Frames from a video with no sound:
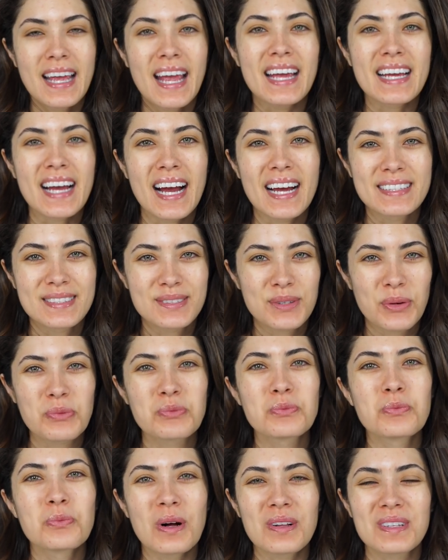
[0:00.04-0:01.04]
Hey guys,
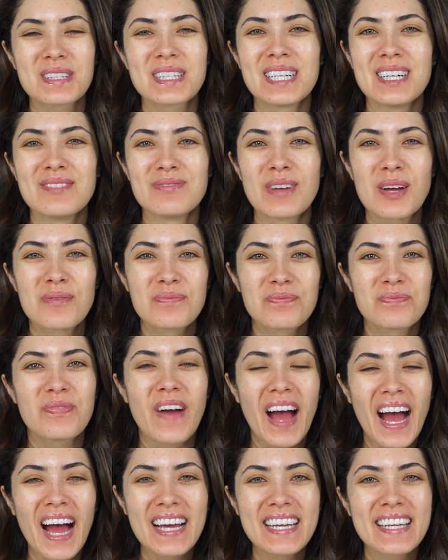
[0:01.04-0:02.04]
welcome
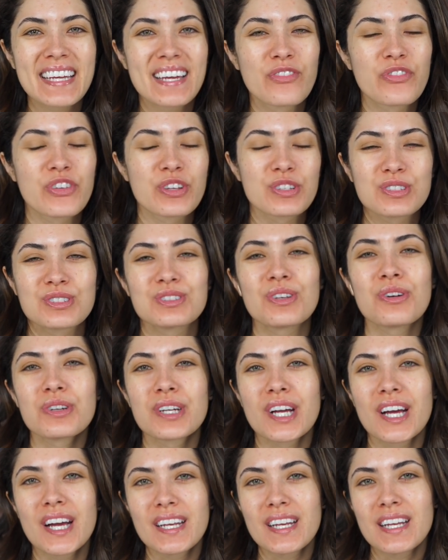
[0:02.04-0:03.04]
back. It feels so
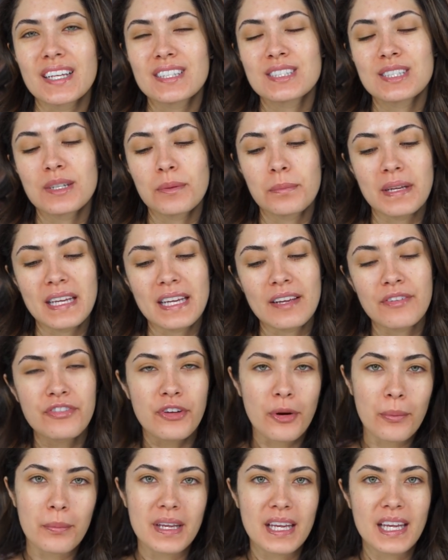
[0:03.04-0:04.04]
good to be
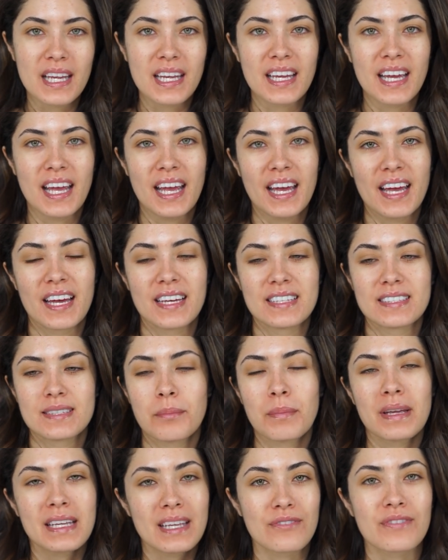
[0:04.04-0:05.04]
filming and
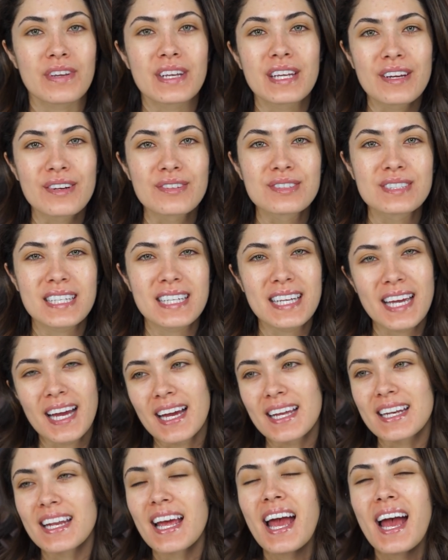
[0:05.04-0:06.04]
making videos
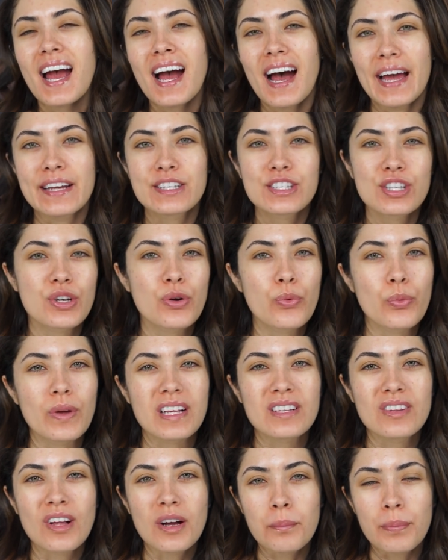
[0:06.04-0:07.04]
again. I took a
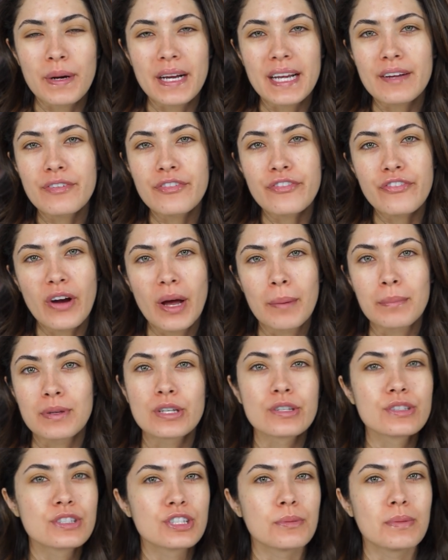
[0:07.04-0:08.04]
week long break from
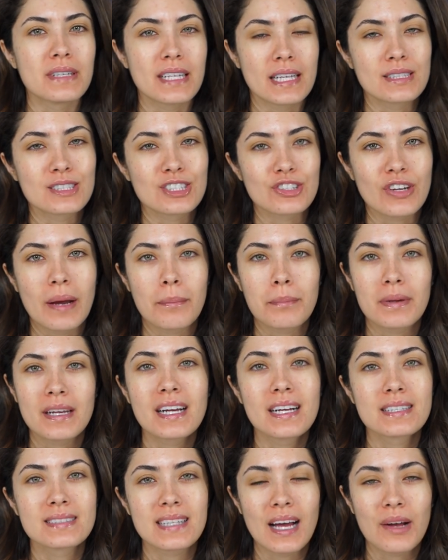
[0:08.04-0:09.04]
YouTube and Instagram
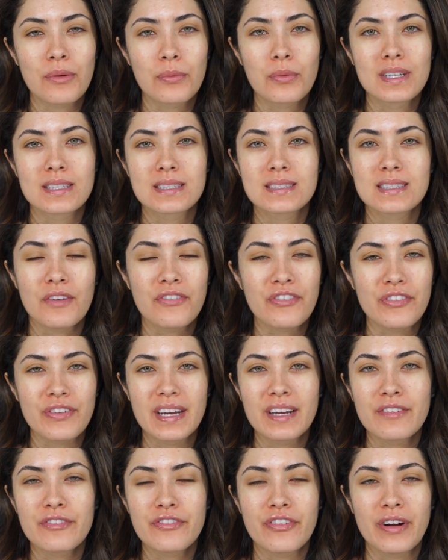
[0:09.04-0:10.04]
because I was
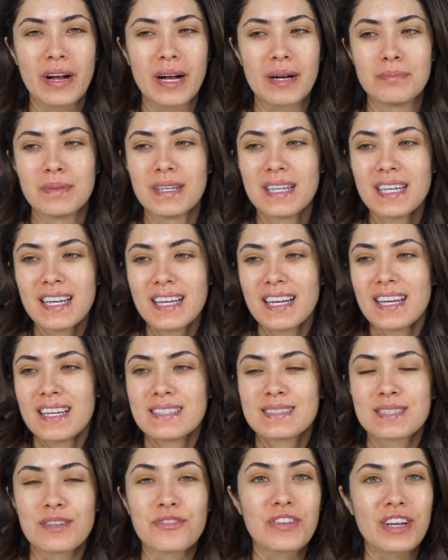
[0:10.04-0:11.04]
suffering from
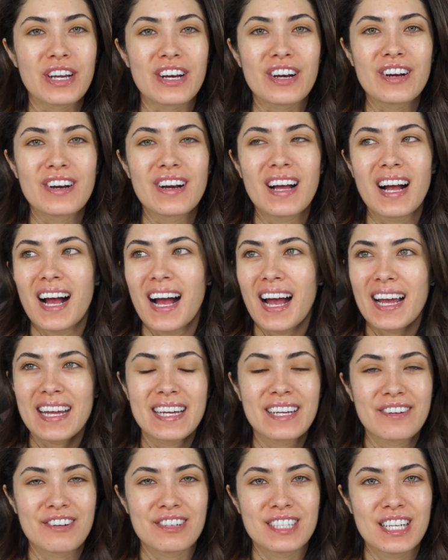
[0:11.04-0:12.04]
severe
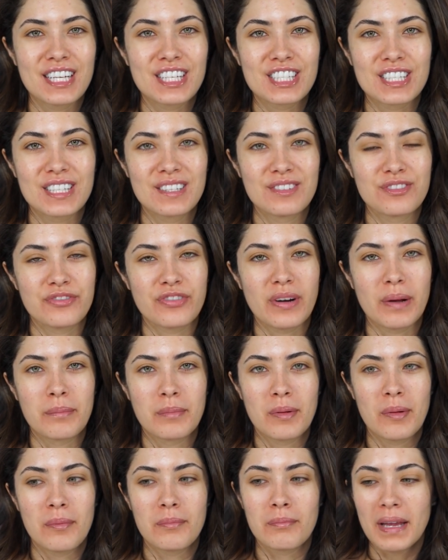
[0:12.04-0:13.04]
eye irritation
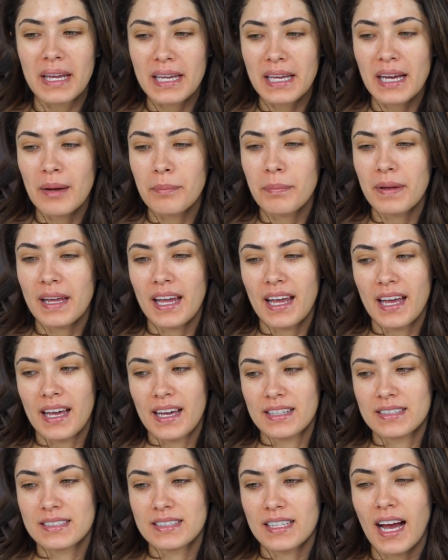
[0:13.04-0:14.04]
from makeup
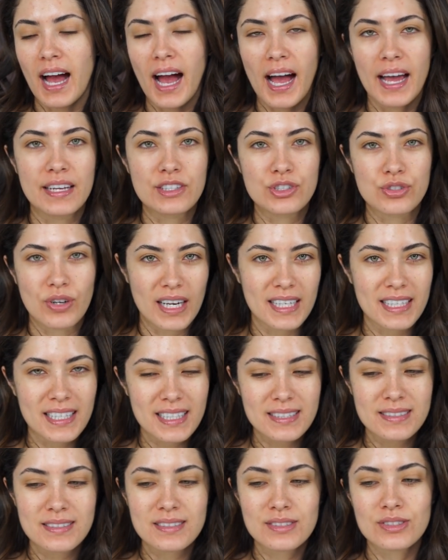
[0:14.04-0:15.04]
and eye
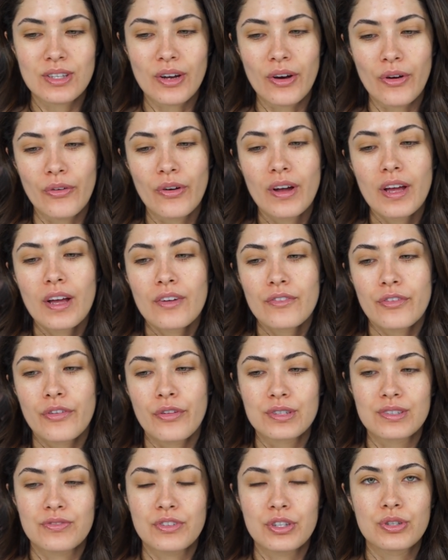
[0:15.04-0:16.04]
dryness. So, for
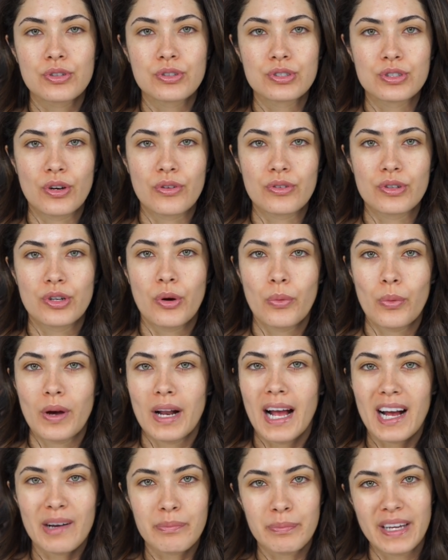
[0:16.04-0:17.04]
those of you who don't know
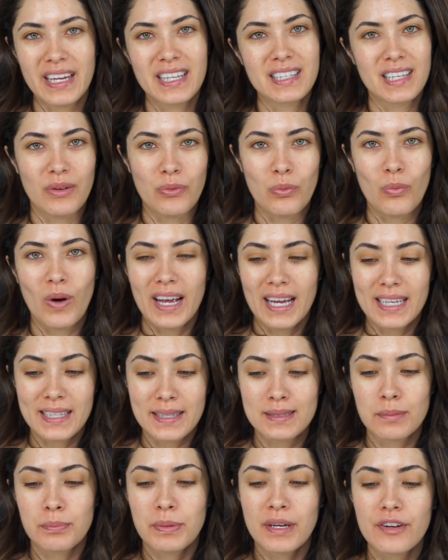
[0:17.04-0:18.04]
what happened and why I
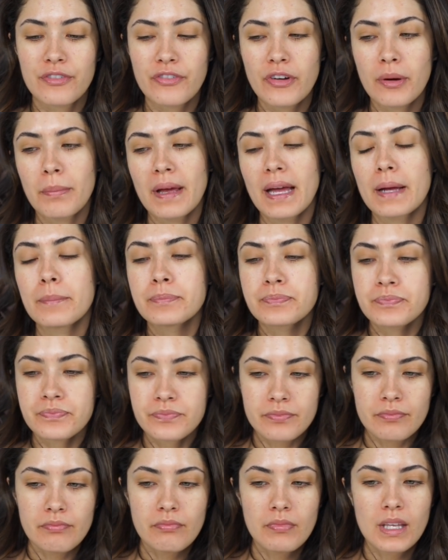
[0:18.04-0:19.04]
disappeared for a bit,
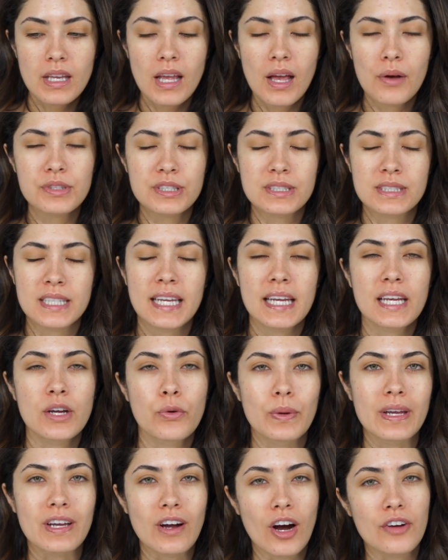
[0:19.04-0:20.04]
I was just taking
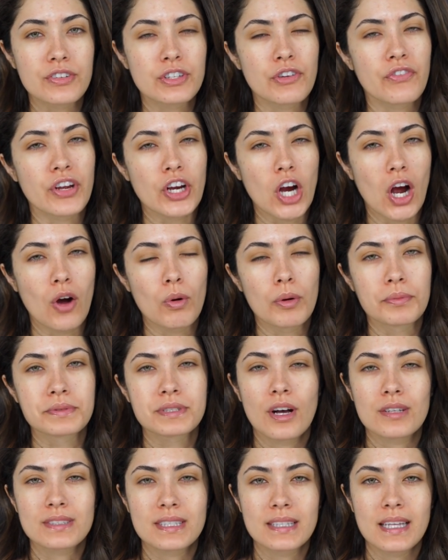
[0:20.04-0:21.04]
a week off to figure out what
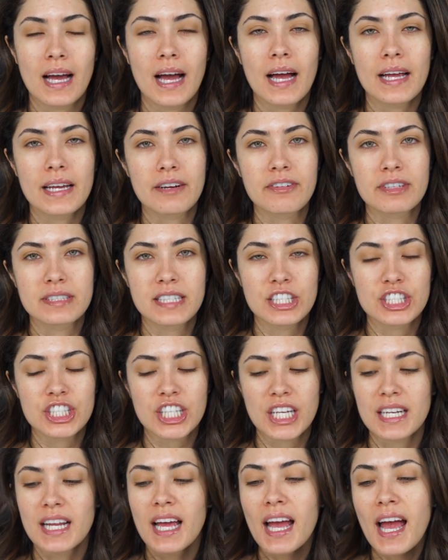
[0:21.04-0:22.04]
was causing the eye
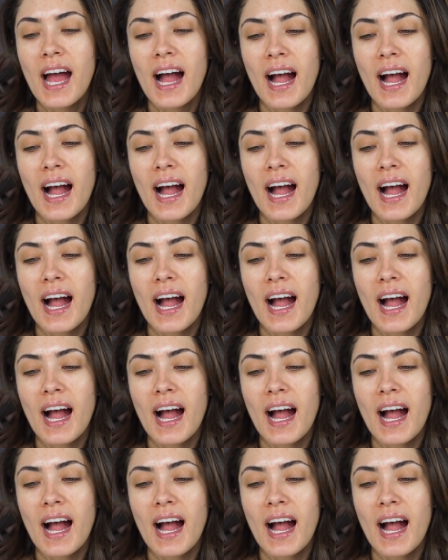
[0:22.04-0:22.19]
irritation.